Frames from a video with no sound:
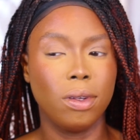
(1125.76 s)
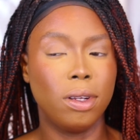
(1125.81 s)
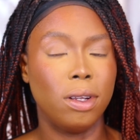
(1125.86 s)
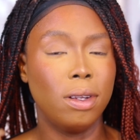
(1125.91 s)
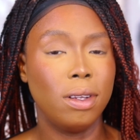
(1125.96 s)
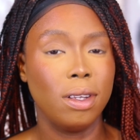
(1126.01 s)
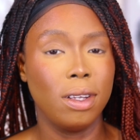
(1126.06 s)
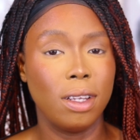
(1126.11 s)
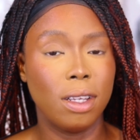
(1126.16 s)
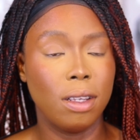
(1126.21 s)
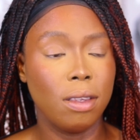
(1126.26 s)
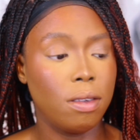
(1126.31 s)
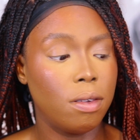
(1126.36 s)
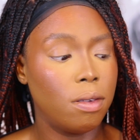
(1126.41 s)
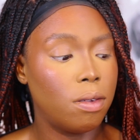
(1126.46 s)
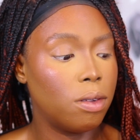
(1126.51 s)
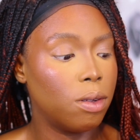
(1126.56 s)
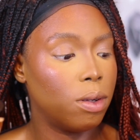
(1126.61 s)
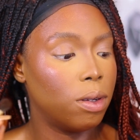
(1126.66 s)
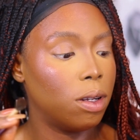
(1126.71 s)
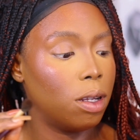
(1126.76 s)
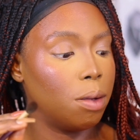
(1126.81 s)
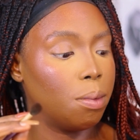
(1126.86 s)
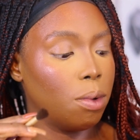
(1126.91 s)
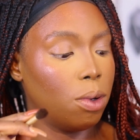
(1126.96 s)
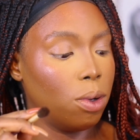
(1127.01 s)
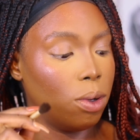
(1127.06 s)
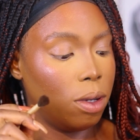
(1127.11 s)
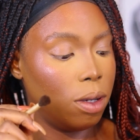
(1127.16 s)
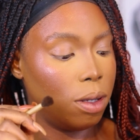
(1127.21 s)
So now that that is done,
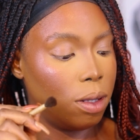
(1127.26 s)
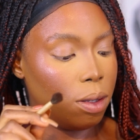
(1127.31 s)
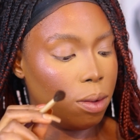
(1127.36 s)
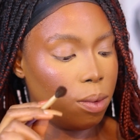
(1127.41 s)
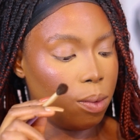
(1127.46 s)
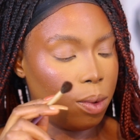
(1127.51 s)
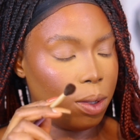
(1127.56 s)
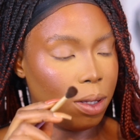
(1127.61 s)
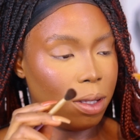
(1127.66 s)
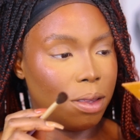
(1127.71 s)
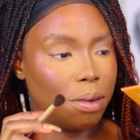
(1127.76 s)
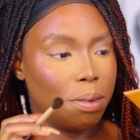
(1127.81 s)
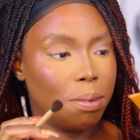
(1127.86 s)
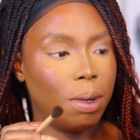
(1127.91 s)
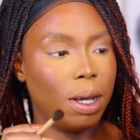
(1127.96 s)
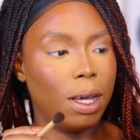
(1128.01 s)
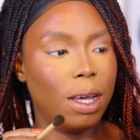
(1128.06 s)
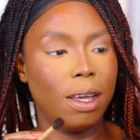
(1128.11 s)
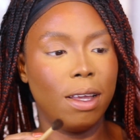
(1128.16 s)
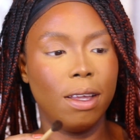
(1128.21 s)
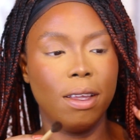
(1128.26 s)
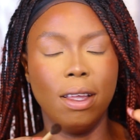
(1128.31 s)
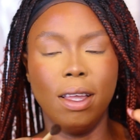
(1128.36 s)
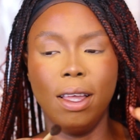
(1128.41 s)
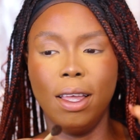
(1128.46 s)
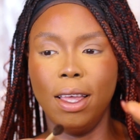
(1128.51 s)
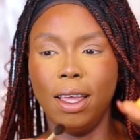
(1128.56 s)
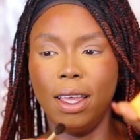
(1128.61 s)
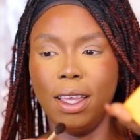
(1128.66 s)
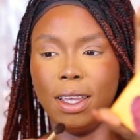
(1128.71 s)
I'm going in with my
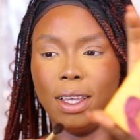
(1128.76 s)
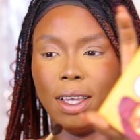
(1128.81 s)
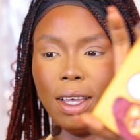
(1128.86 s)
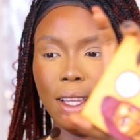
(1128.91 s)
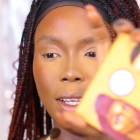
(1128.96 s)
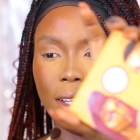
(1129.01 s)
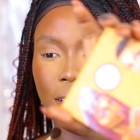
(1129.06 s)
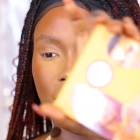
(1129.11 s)
Kega